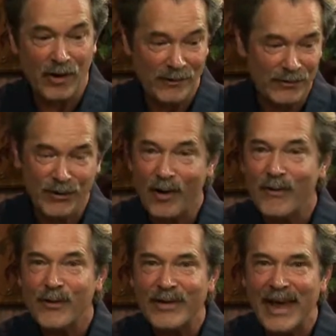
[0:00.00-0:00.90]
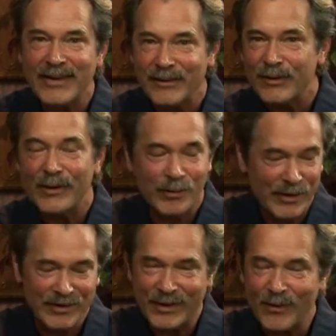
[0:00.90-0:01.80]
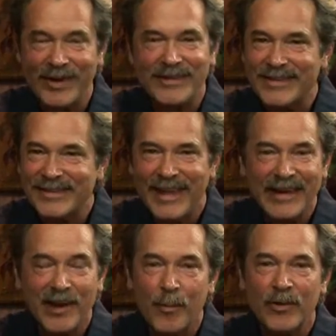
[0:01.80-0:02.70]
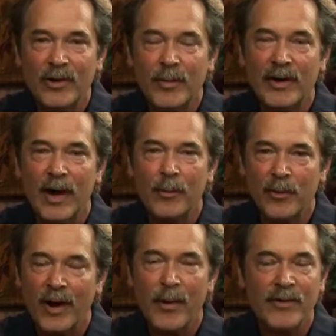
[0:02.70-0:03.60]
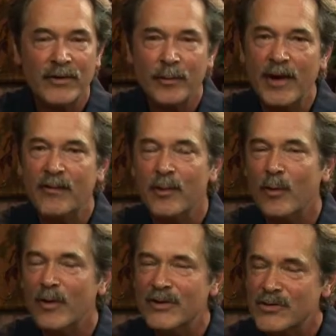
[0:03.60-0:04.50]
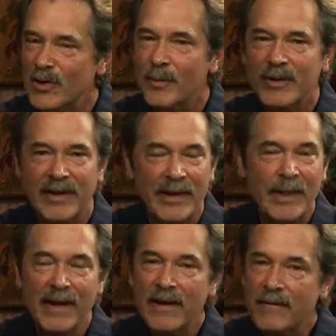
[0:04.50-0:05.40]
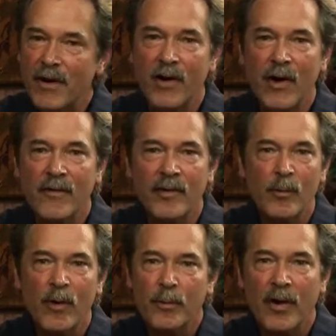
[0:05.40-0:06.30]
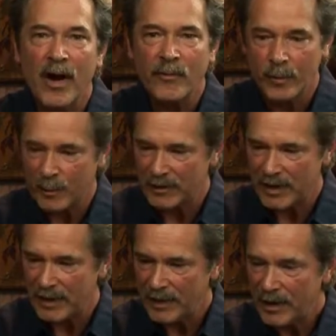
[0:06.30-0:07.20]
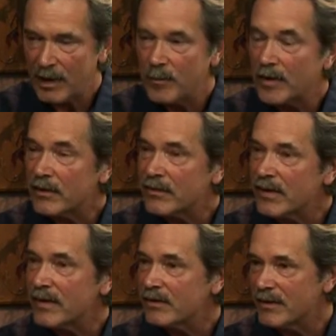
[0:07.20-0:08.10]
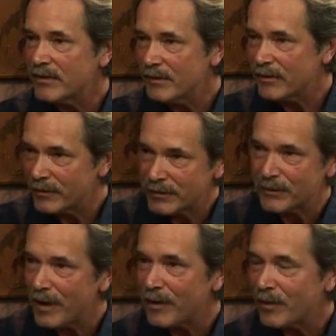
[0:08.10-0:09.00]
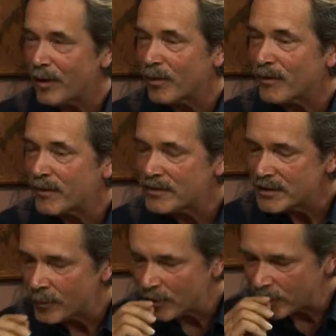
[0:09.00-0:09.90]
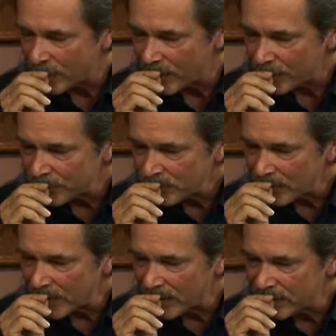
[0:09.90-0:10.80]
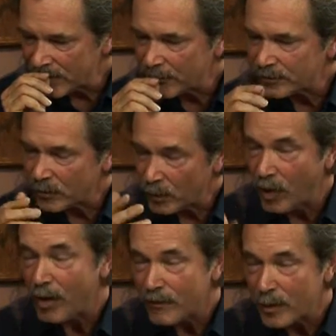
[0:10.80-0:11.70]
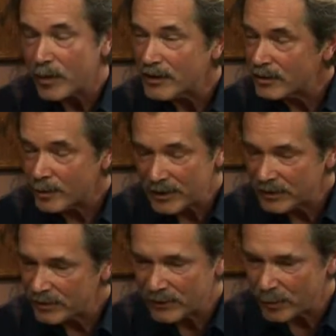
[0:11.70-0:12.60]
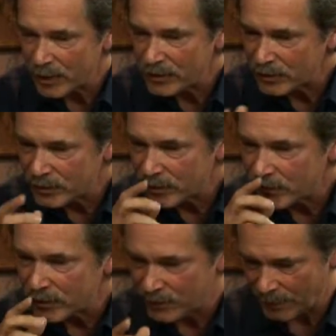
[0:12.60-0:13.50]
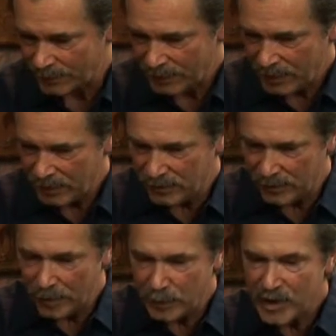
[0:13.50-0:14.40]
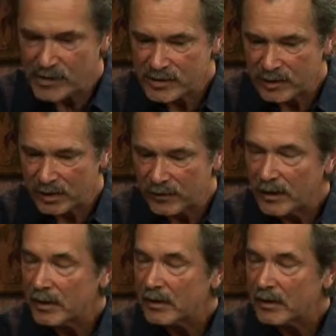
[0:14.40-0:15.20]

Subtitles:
Even start off your day. Just look in the mirror and say, why don't you lighten up a little bit? I promise it'll make for a more enjoyable day, very often a more profitable day, because this is the final thought I want to finish up with, Bernie, is that we are vibrational beings in a vibrational universe, and the vibration of